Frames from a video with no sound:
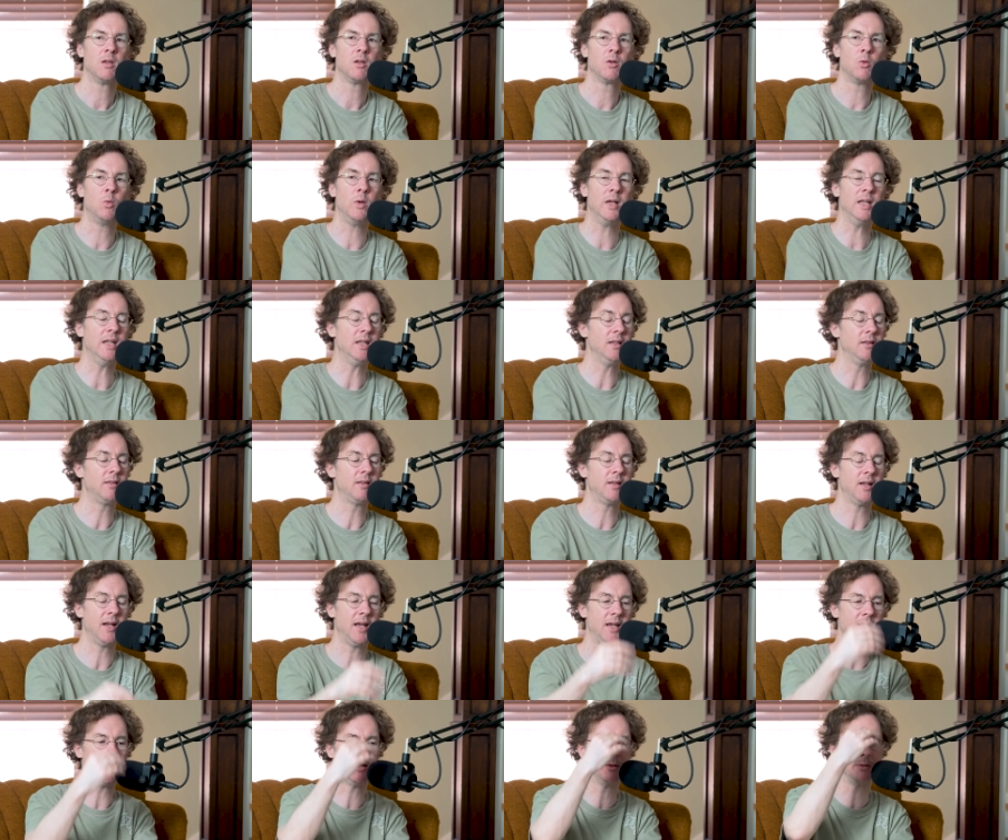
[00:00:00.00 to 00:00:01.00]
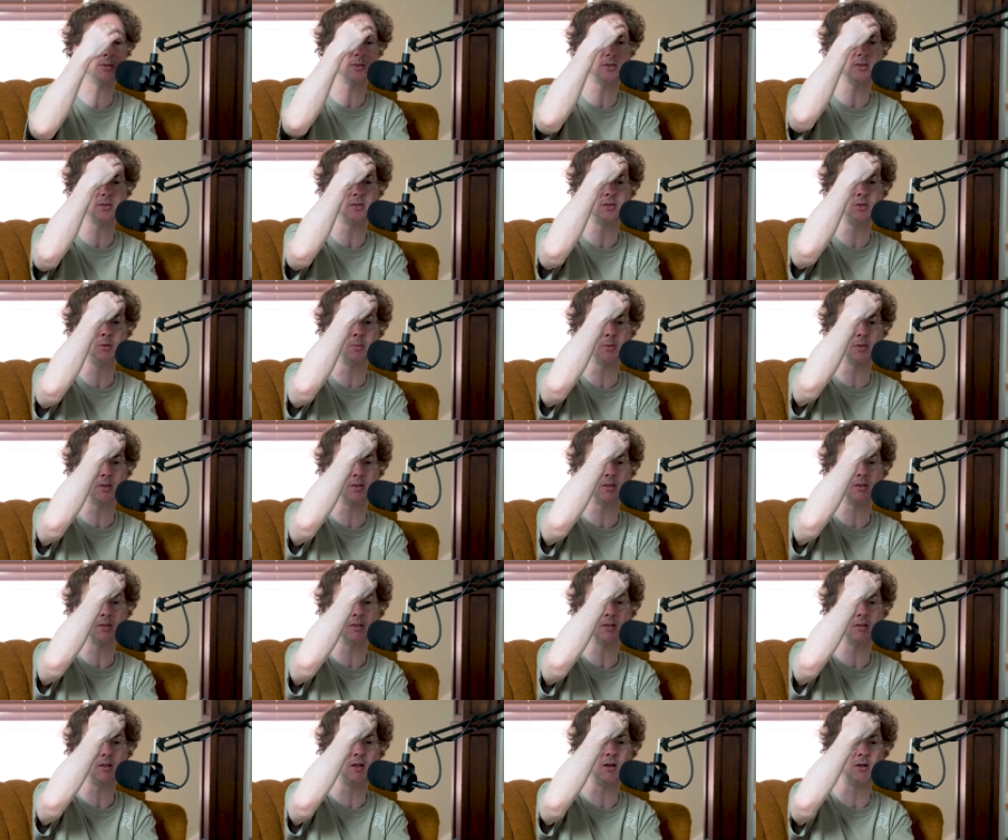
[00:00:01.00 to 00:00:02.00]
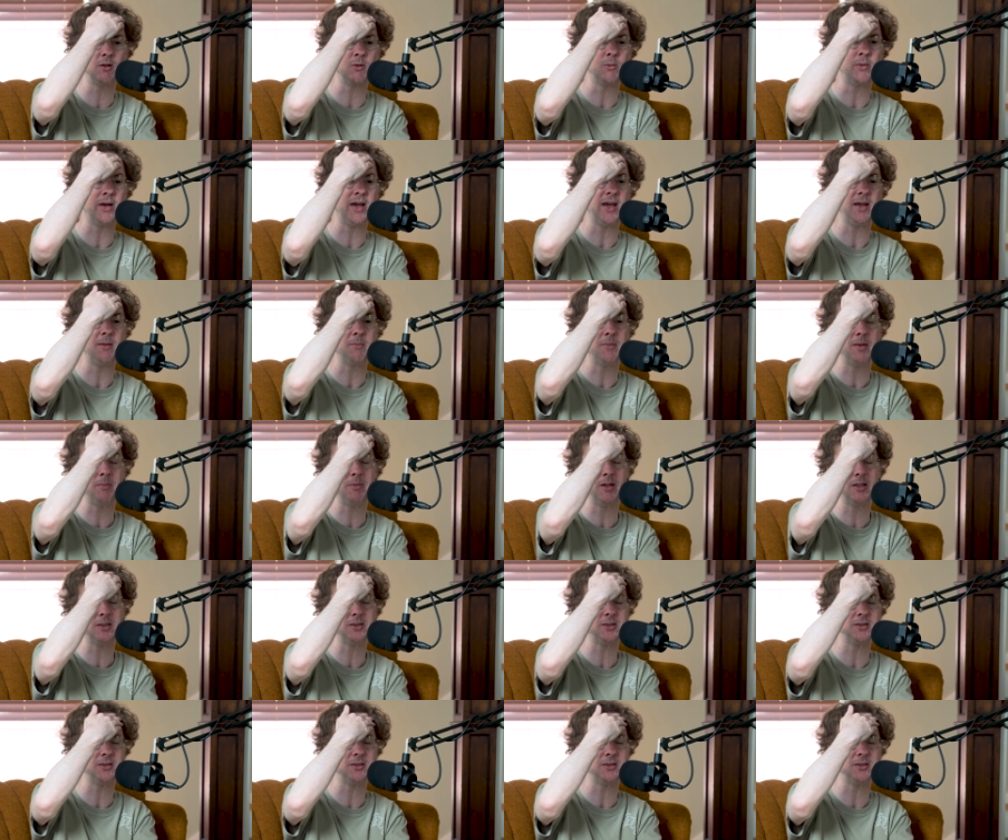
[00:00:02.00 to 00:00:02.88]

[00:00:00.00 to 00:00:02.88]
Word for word: Queenie's today and there was a super long wait. Maybe I